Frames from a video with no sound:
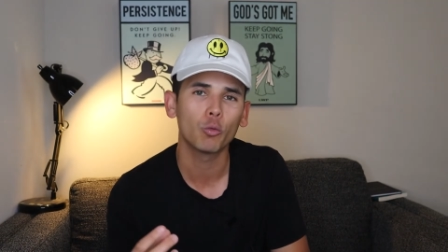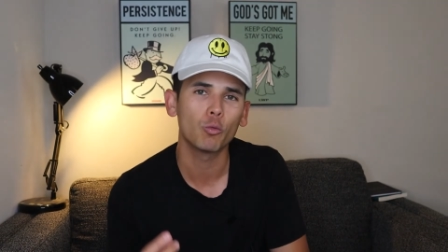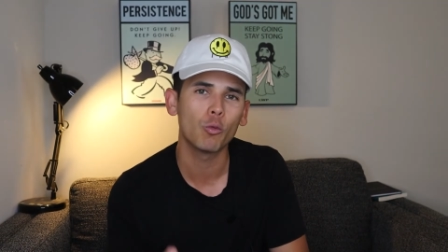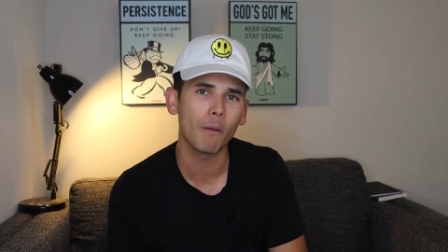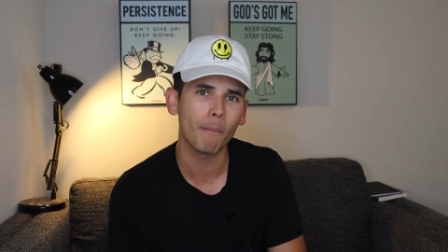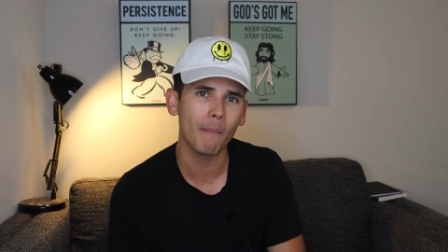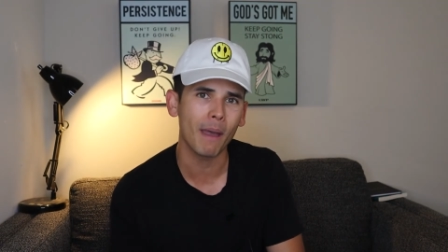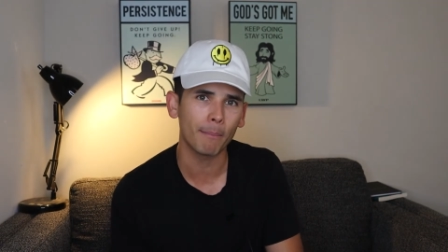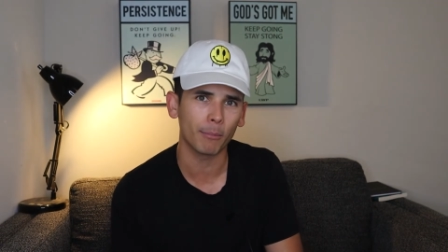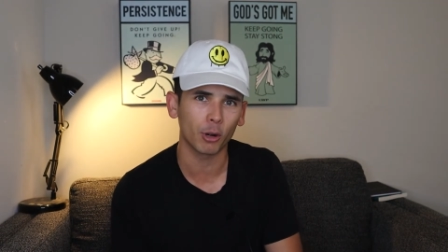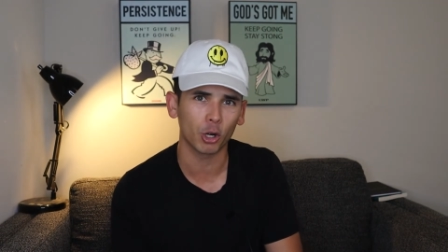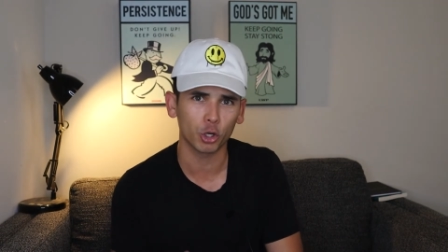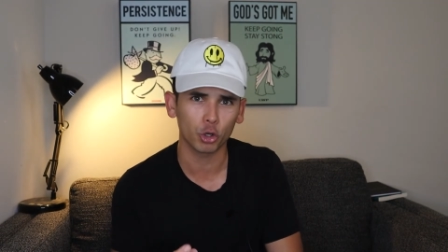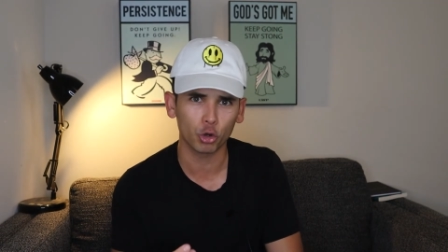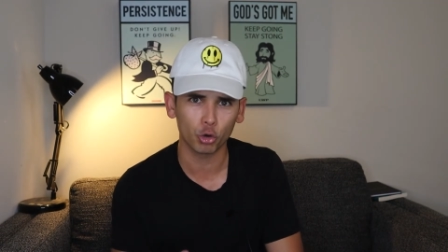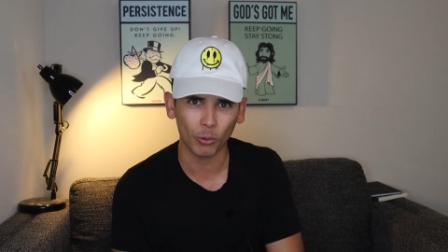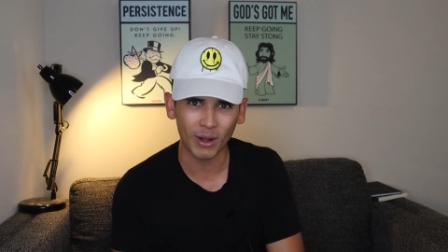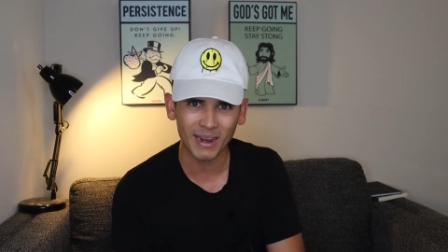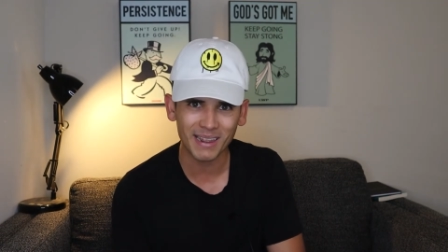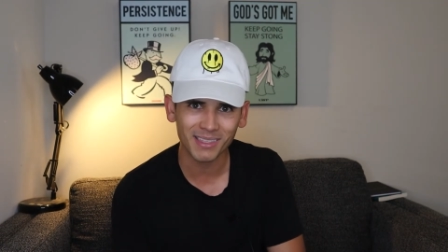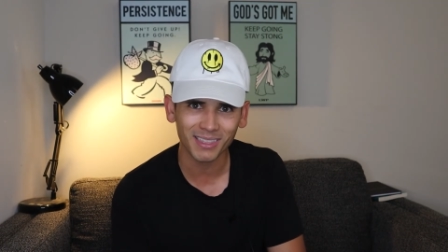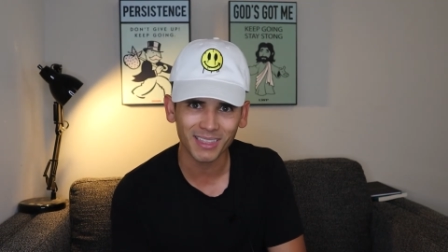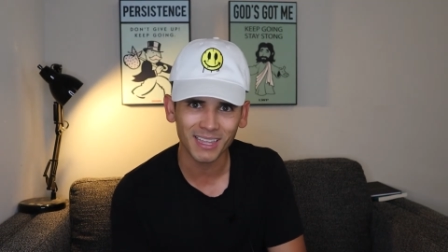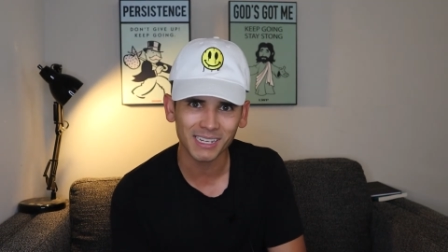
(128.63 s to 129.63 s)
Remember,
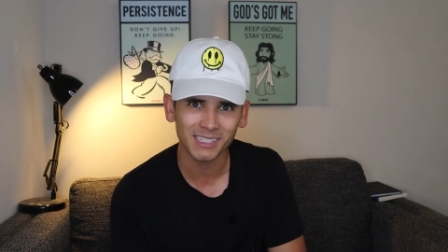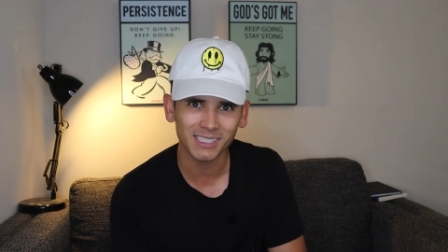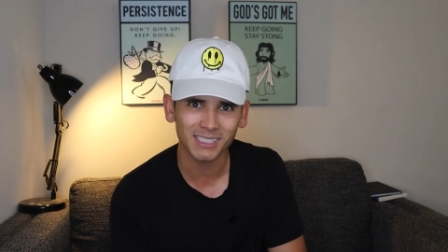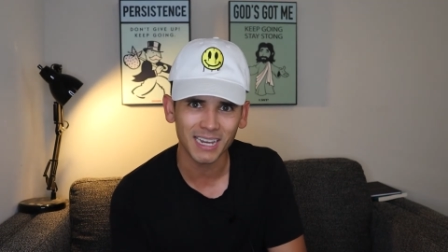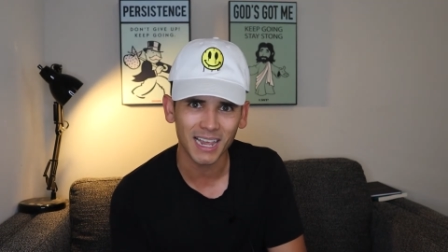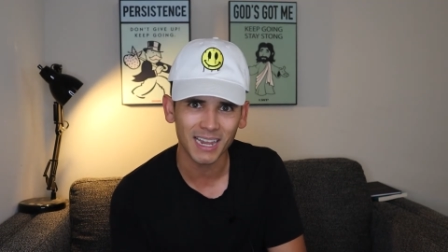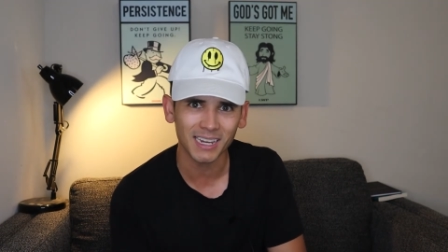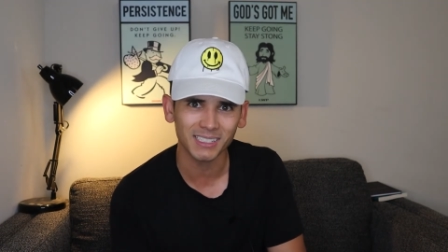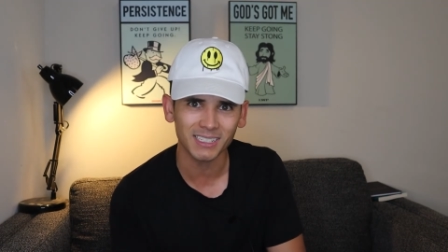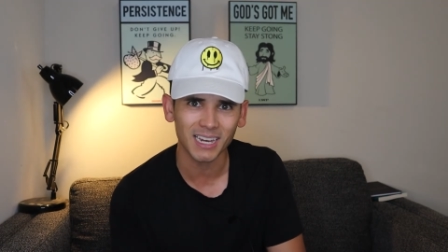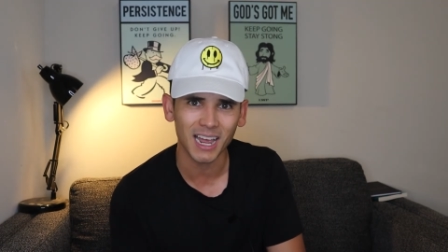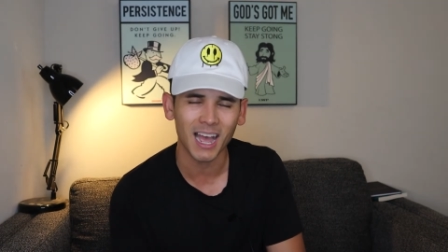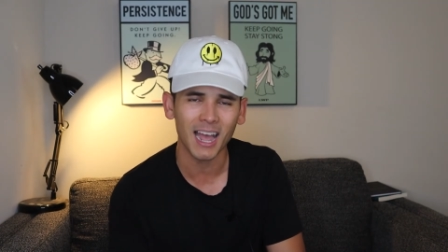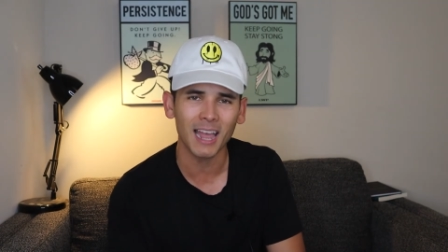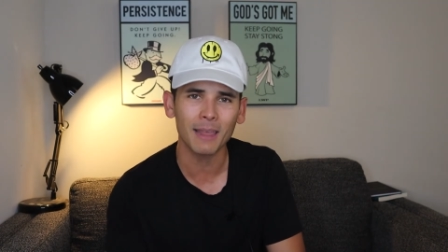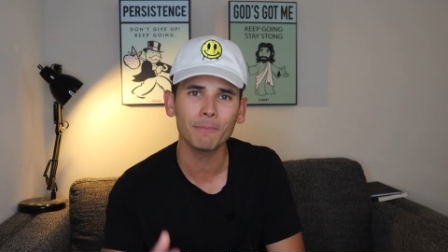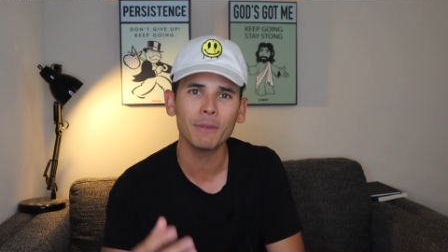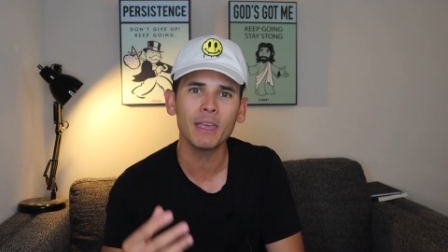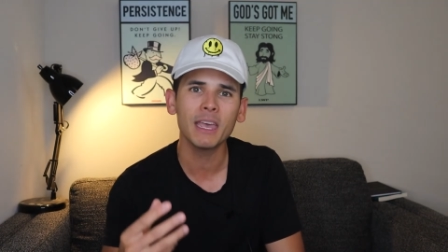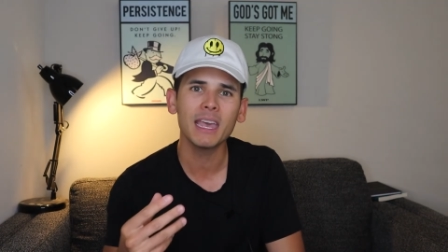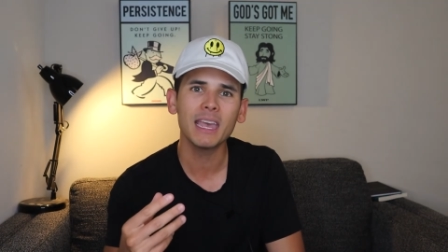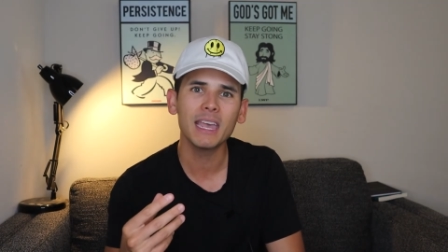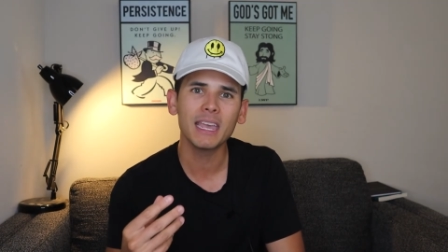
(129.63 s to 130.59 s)
great things take time